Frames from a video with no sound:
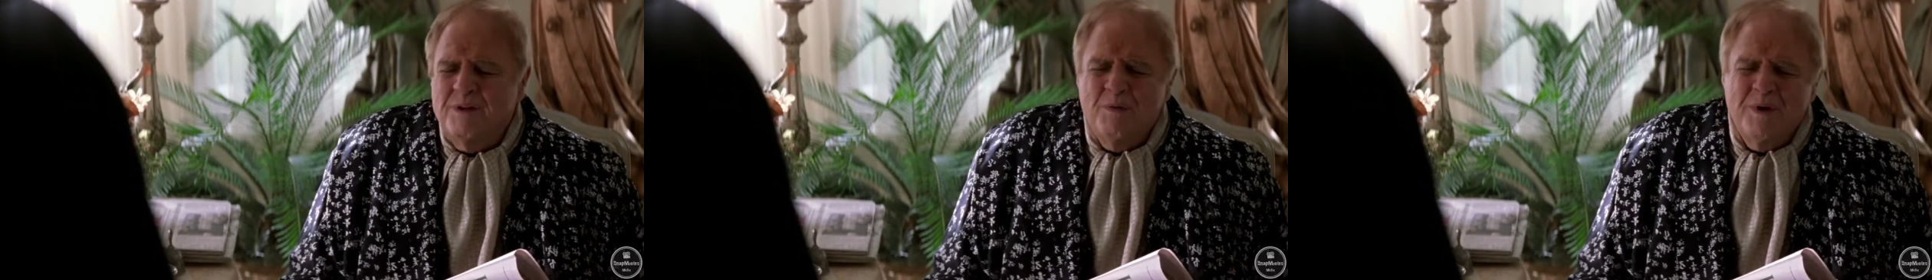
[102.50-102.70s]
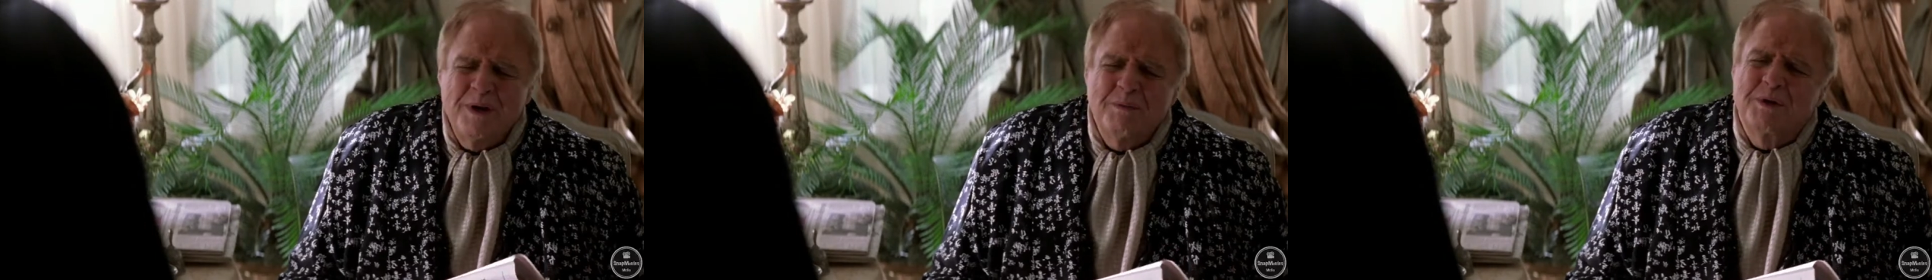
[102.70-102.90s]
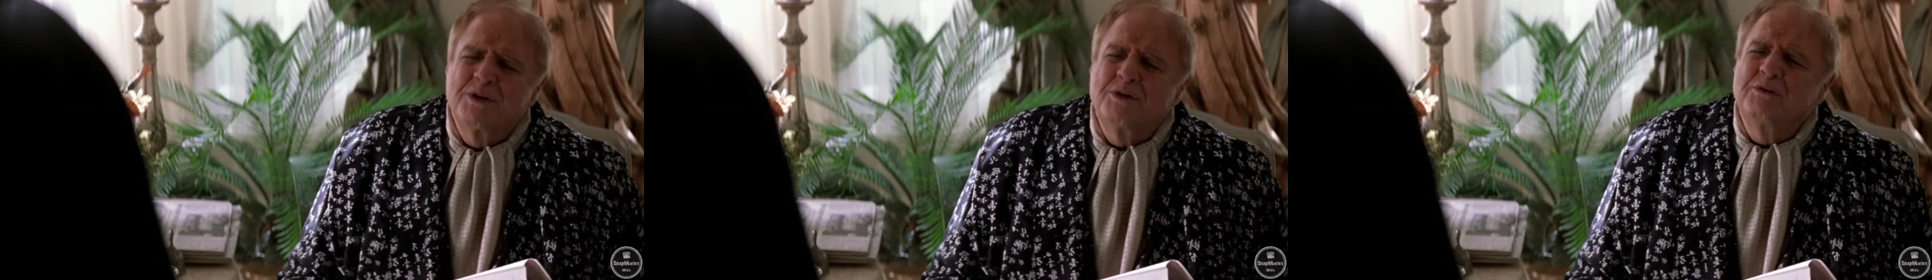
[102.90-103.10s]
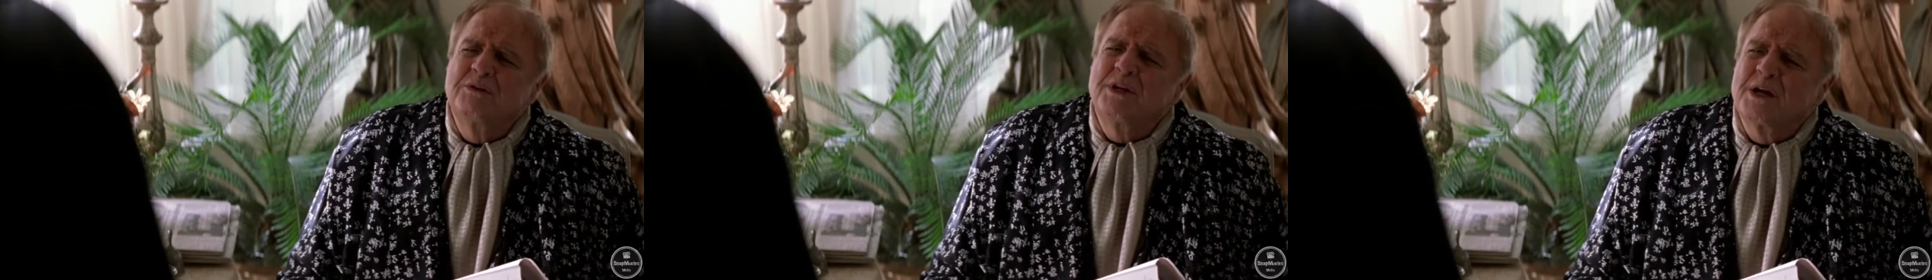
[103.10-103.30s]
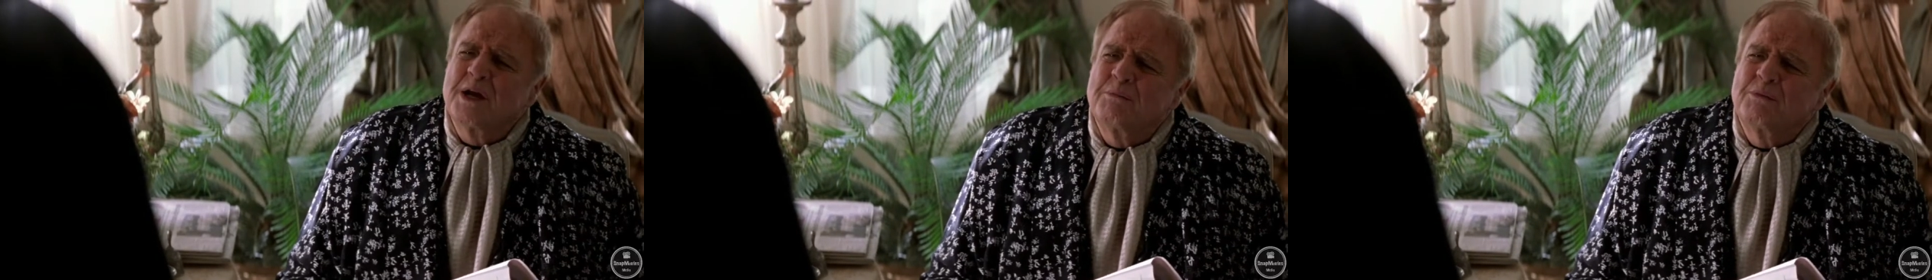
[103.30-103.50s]
wait a minute, you
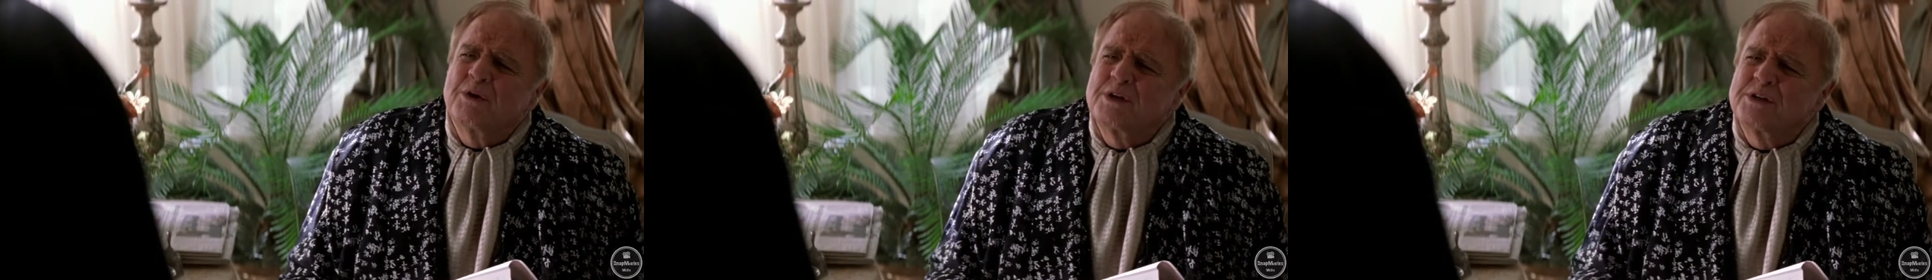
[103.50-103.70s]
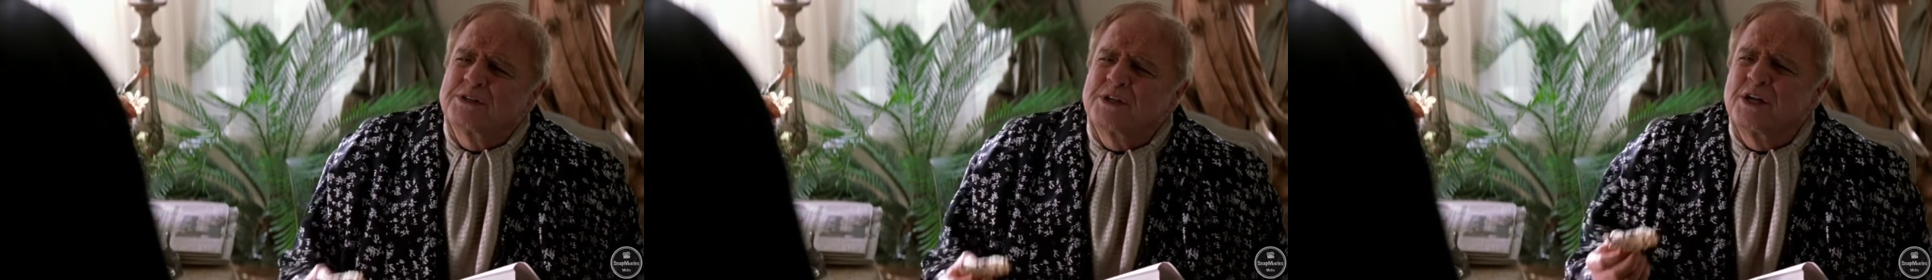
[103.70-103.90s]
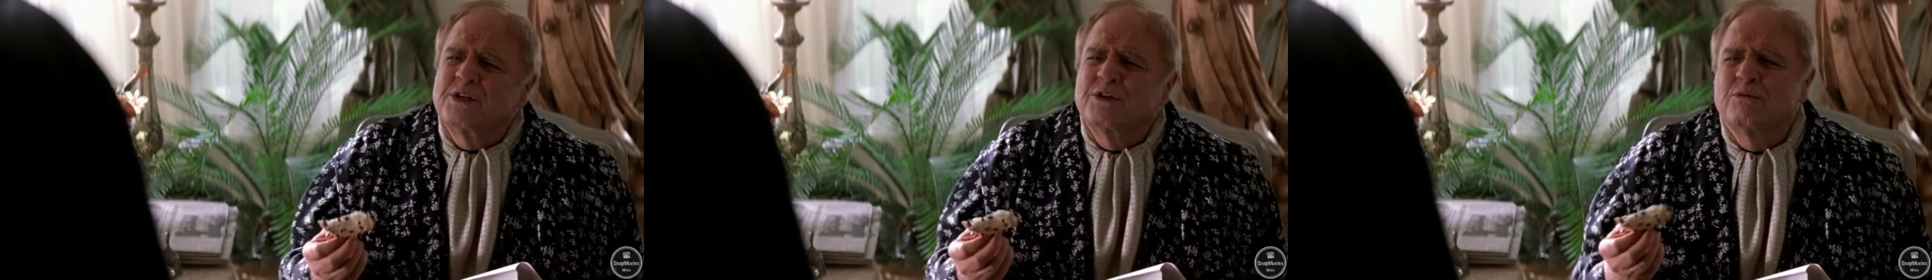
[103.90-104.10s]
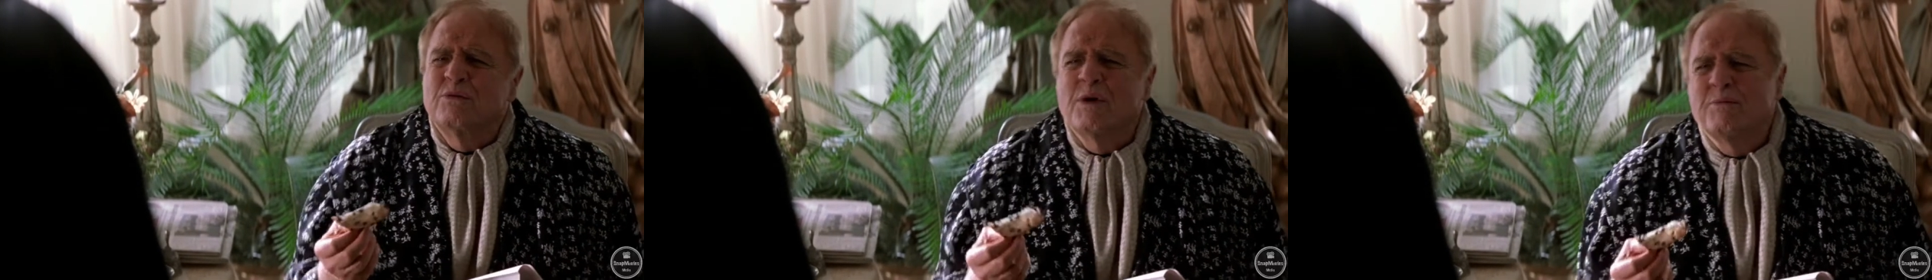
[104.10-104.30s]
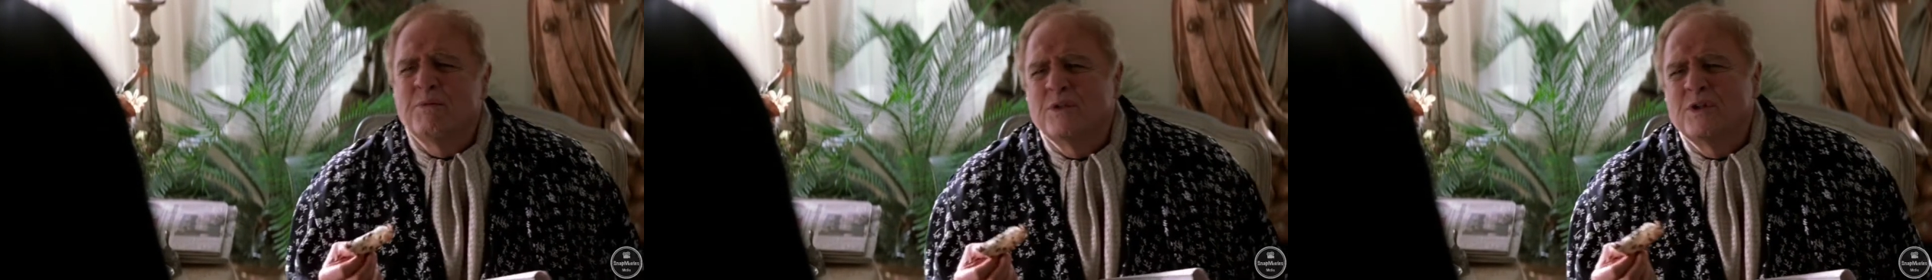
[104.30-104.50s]
think I'm going to set you
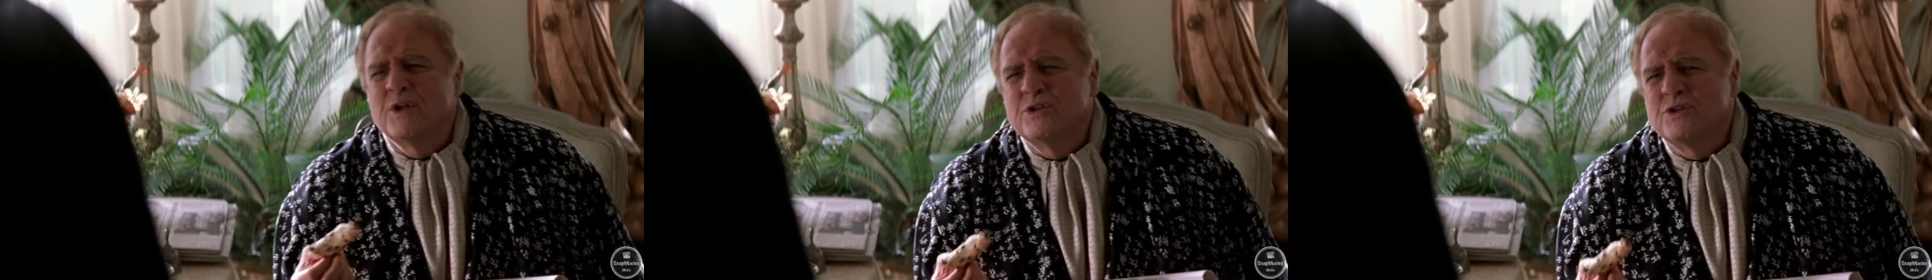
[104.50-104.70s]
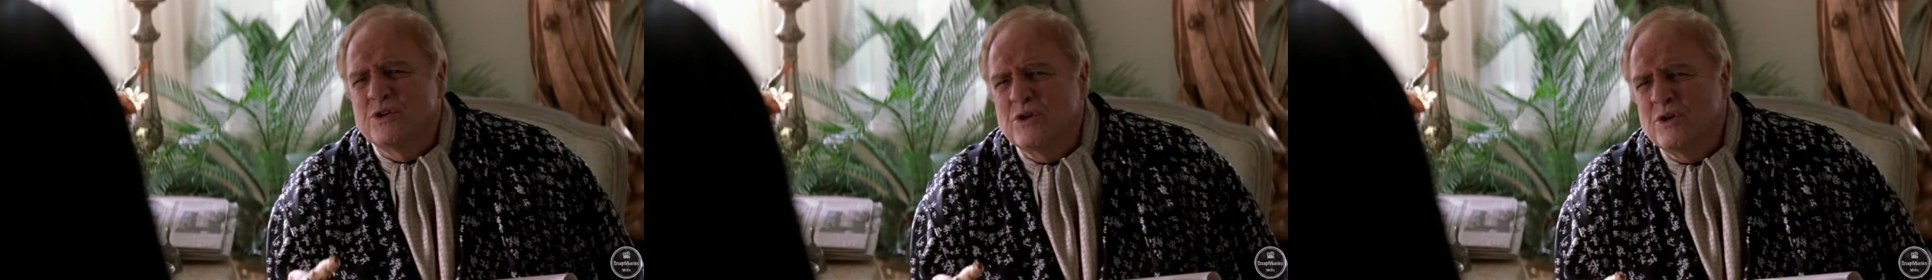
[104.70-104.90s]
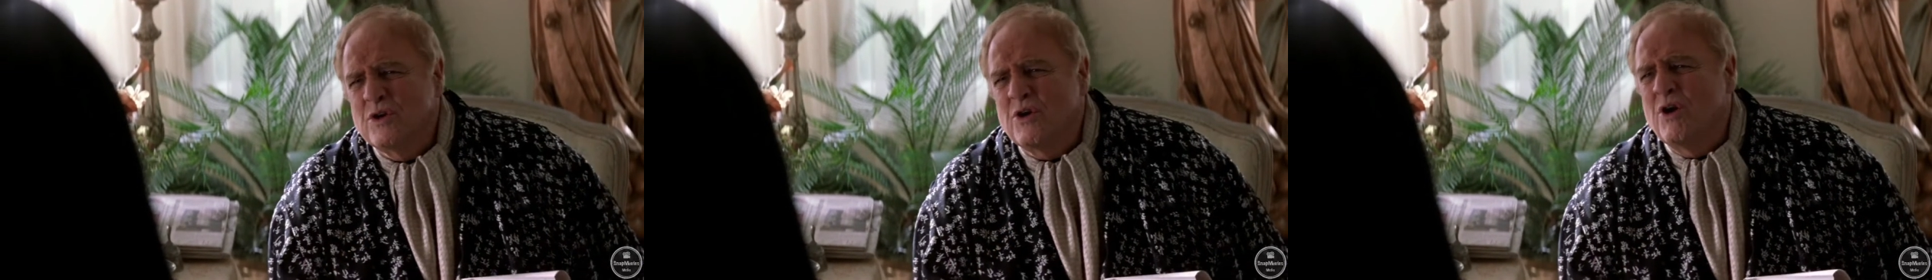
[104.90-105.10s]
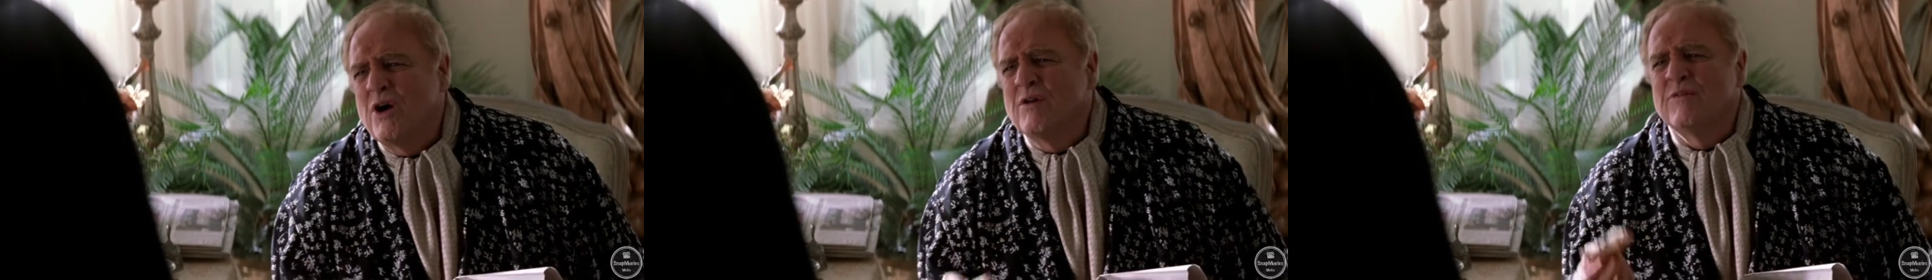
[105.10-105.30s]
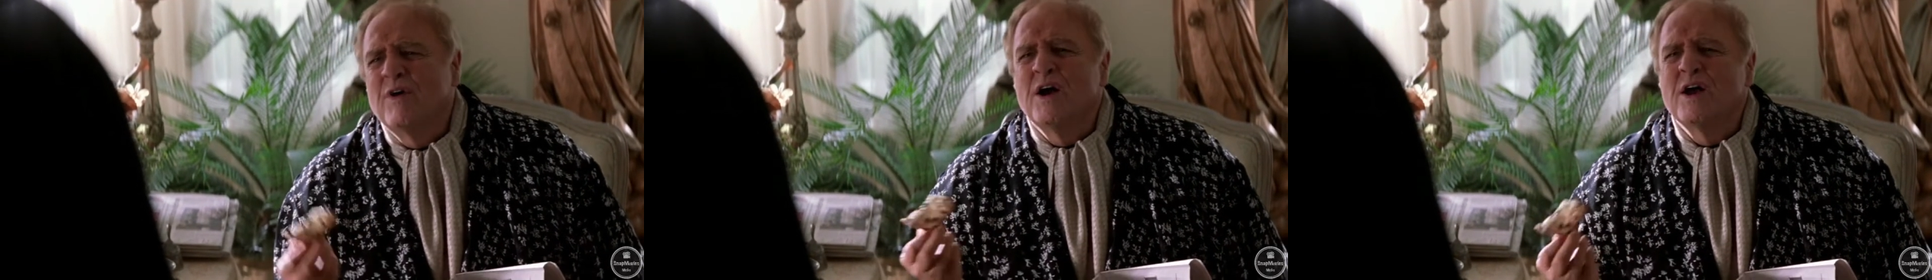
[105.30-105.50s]
up with a jerk
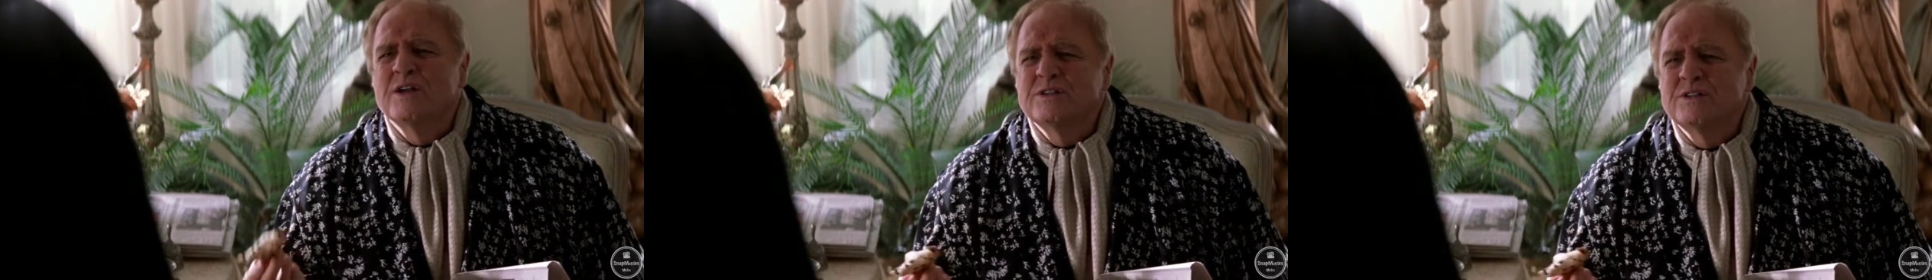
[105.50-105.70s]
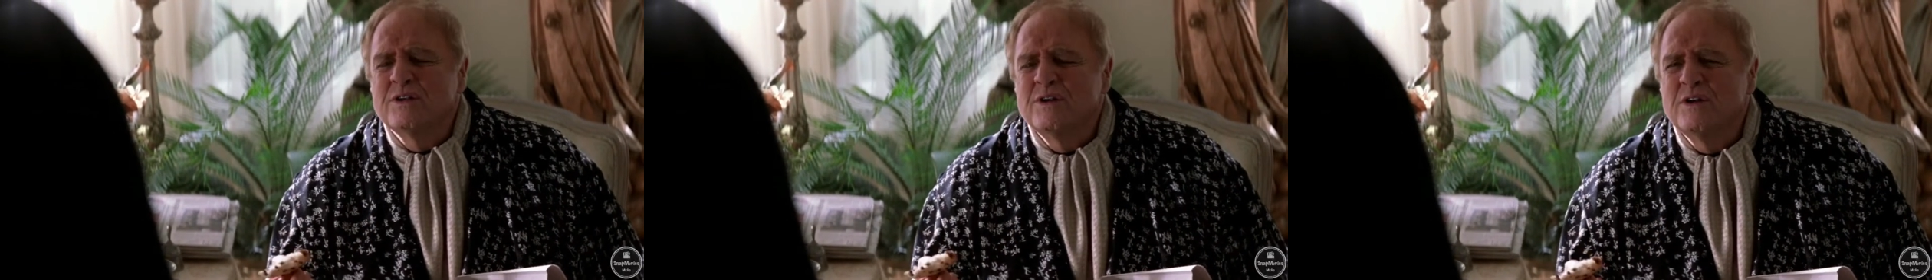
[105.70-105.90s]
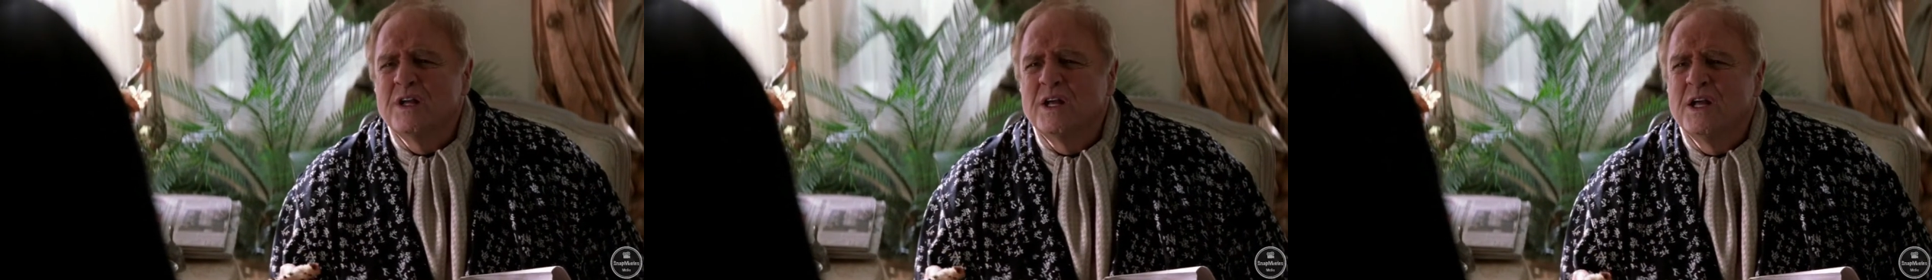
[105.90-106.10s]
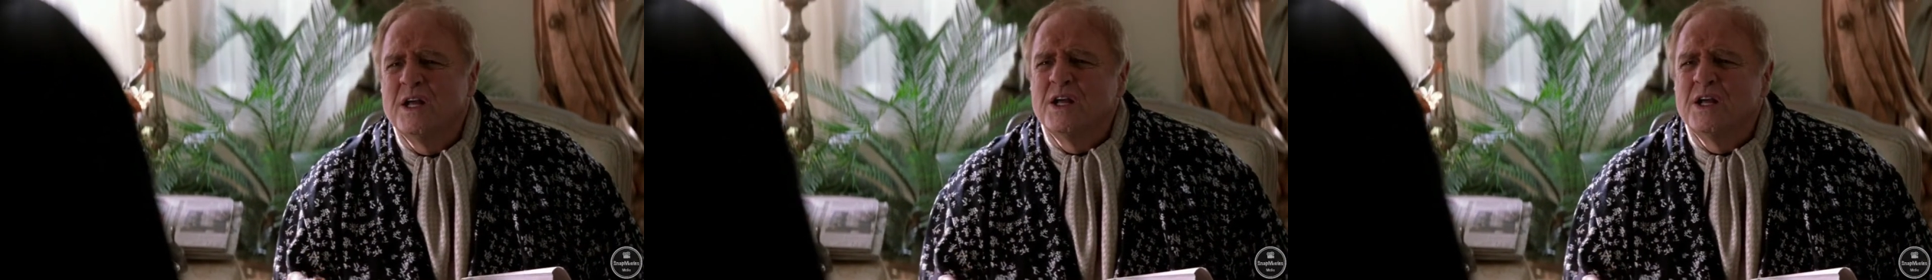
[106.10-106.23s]
off heister?